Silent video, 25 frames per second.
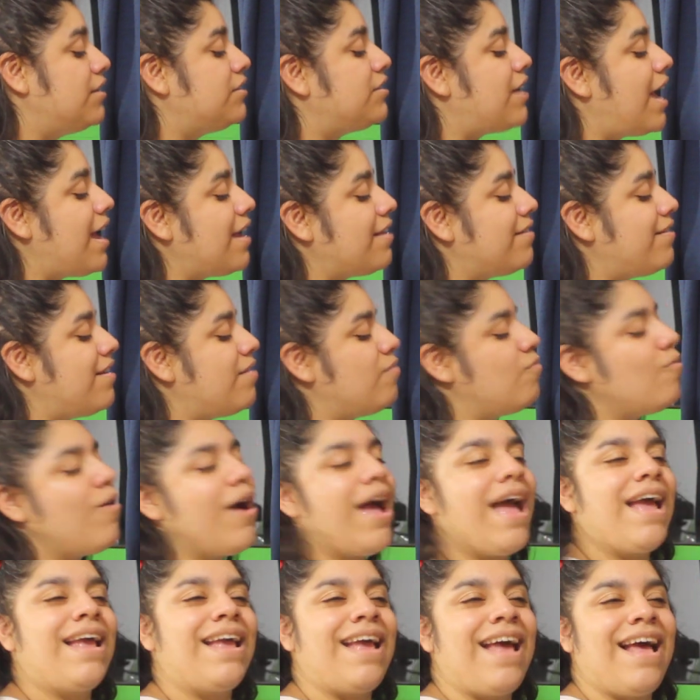Jackson
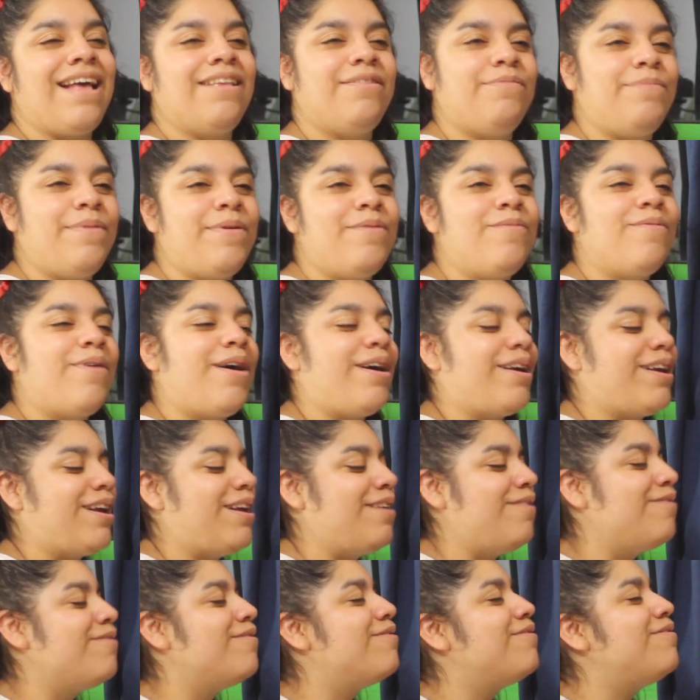Wang has been
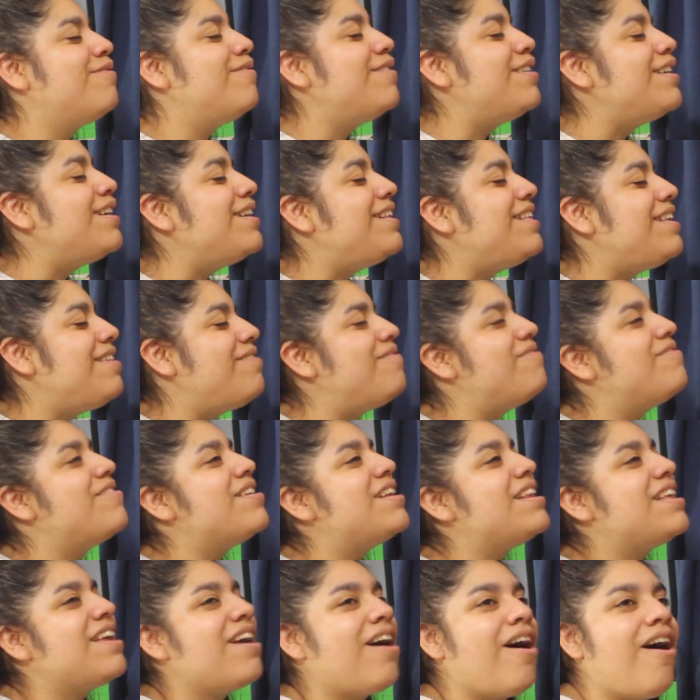working really,
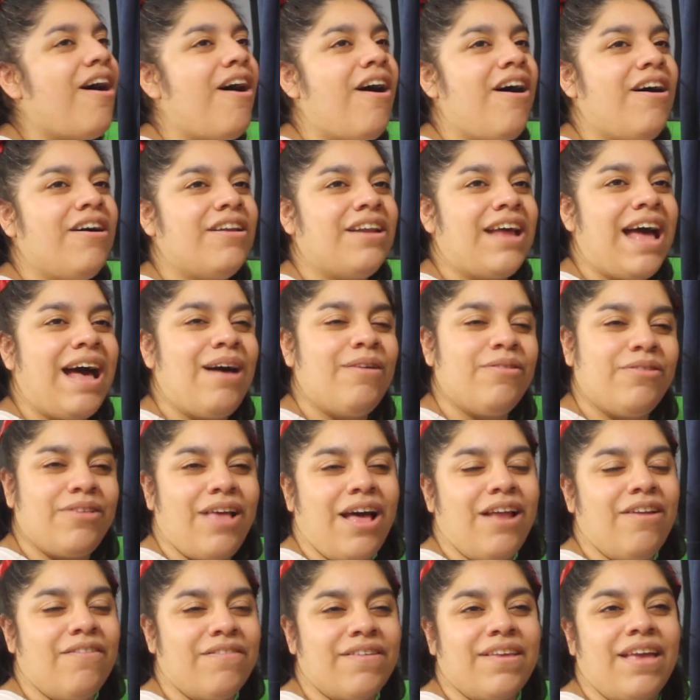really hard
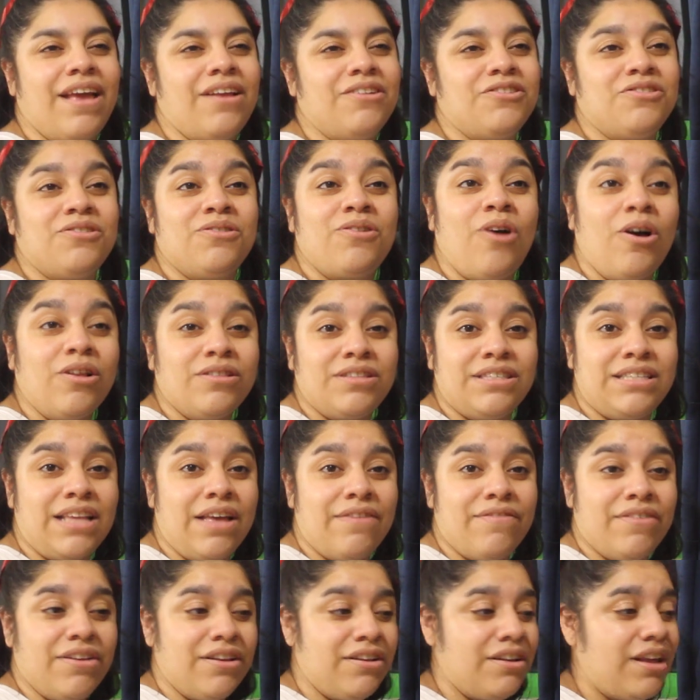outside of
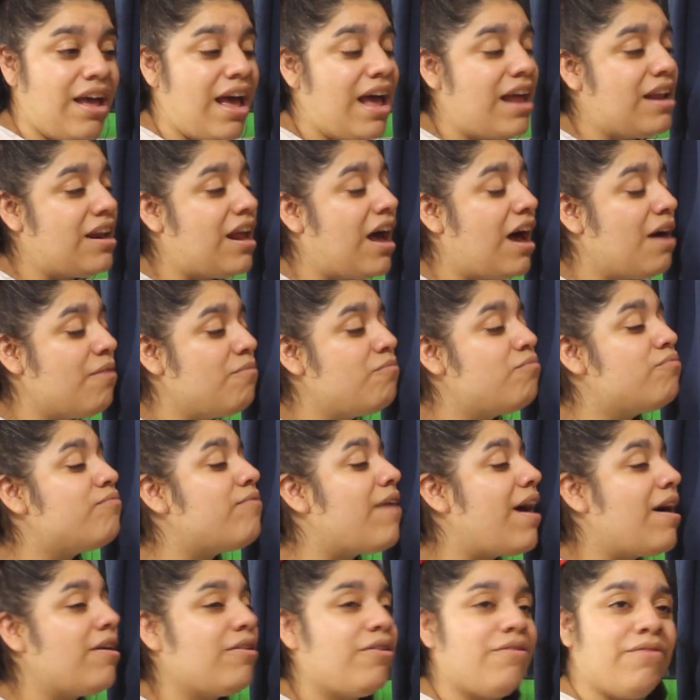GOT7. And I'm
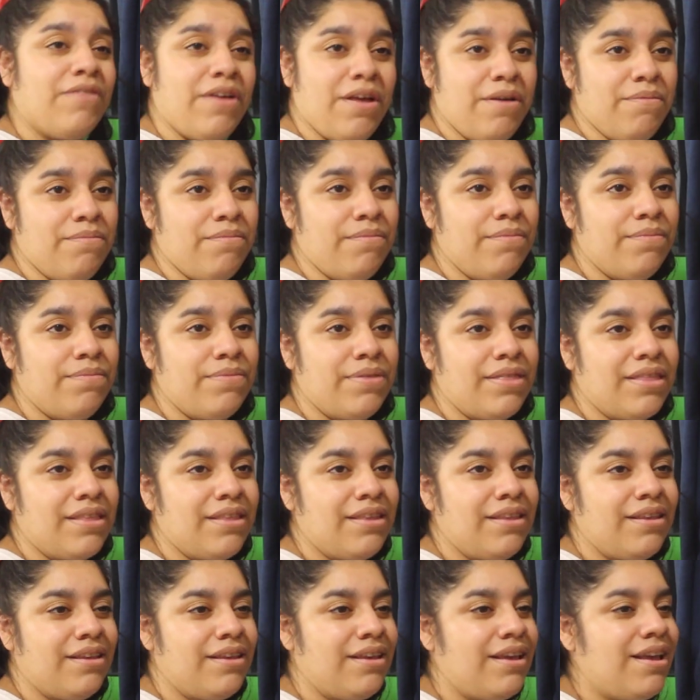proud of him.
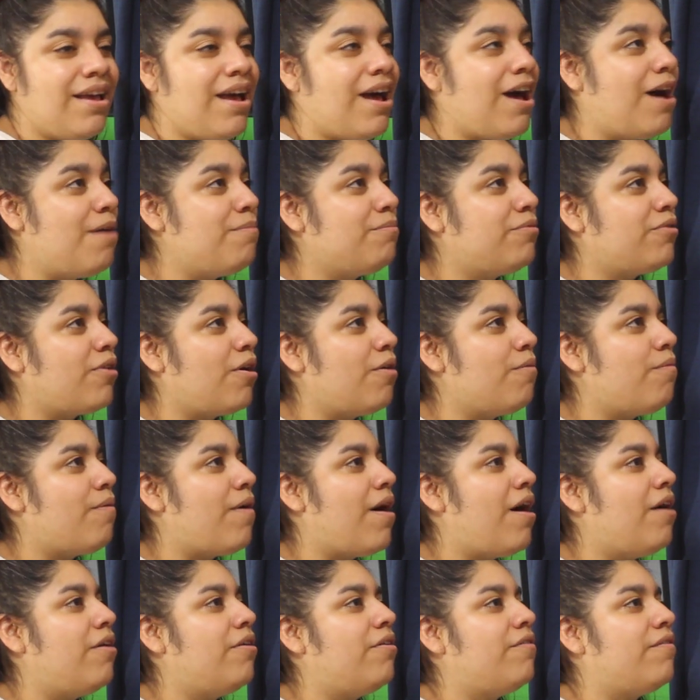I'm so
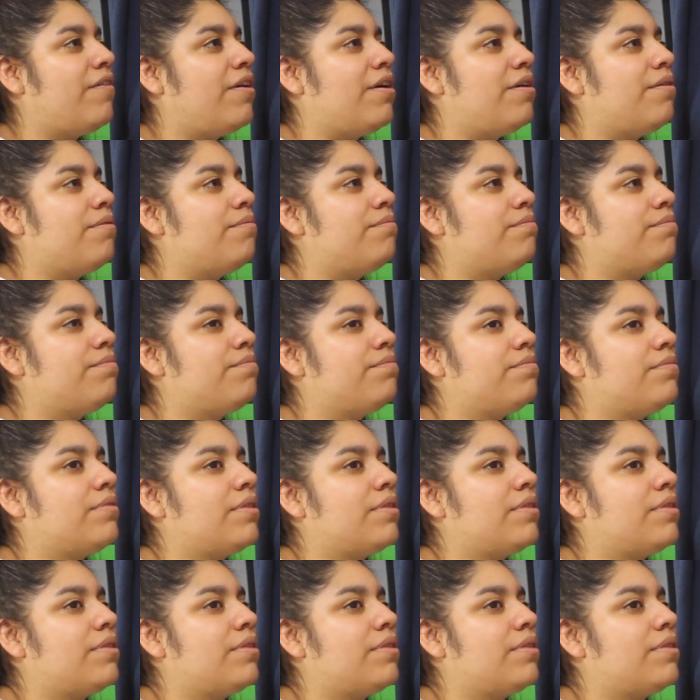proud of him.